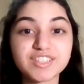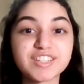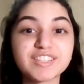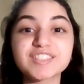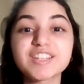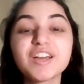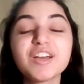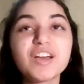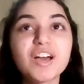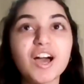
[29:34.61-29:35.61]
Because
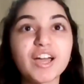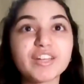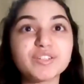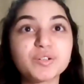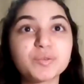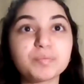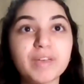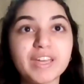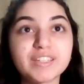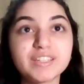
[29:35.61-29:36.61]
I know
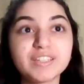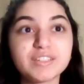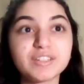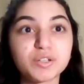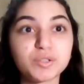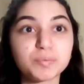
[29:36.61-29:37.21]
many,